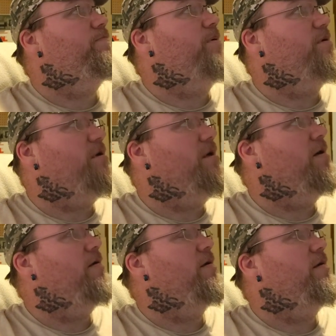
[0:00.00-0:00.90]

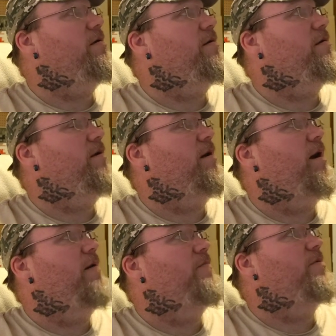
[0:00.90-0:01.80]
particularly,
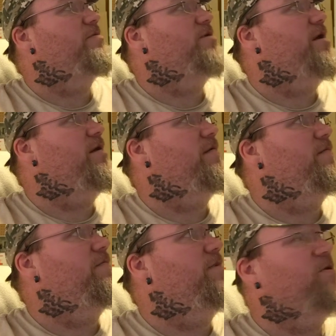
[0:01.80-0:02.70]
I'm going to say
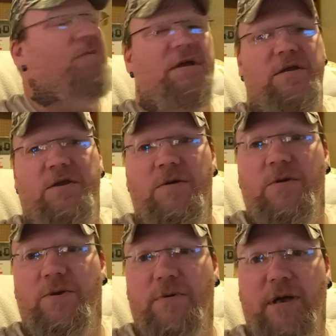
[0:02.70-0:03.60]
between 2
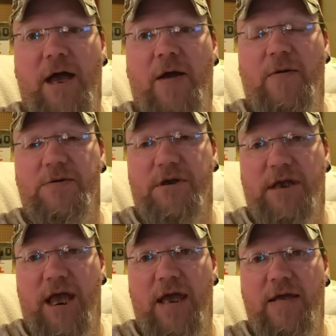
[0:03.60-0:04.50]
and 3 hours a
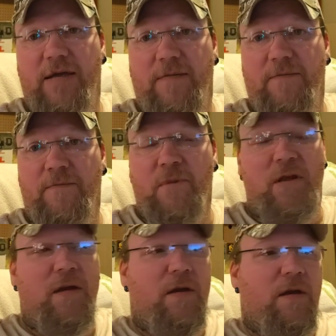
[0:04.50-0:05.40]
day,
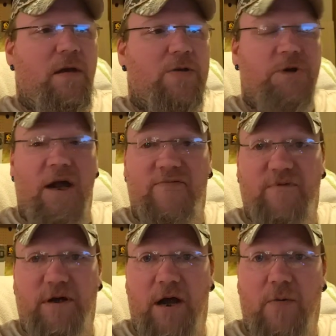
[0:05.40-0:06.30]
trying to
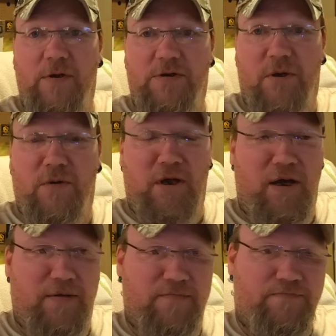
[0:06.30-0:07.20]
figure out what's going
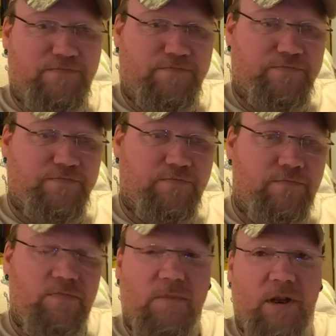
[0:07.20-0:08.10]
on.
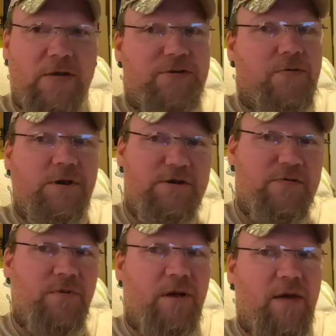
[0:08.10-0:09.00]
So this
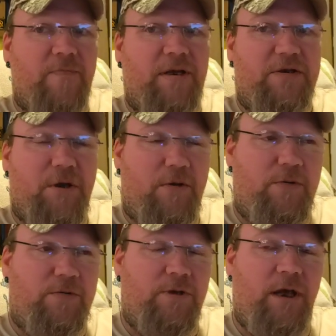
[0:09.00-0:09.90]
is what I've been
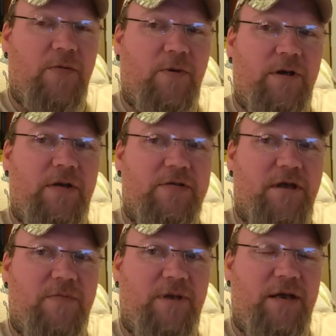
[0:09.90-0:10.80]
told and what is
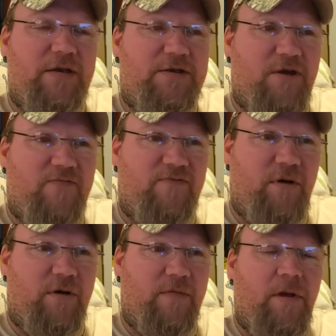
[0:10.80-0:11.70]
updated so
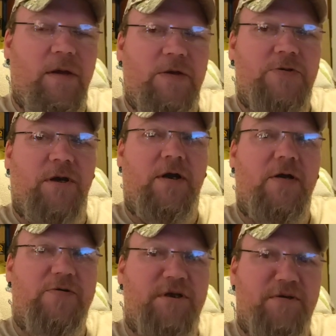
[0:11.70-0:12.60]
far. So I
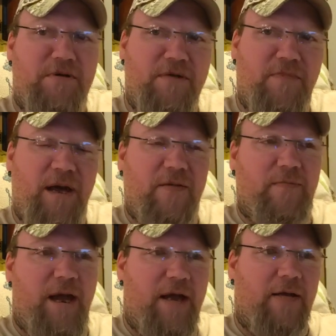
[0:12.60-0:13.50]
called Synchrony Bank
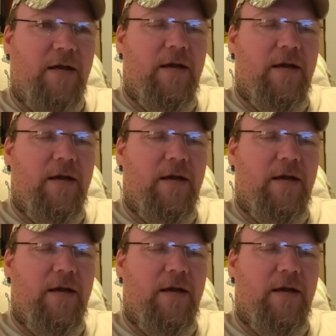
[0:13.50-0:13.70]
back,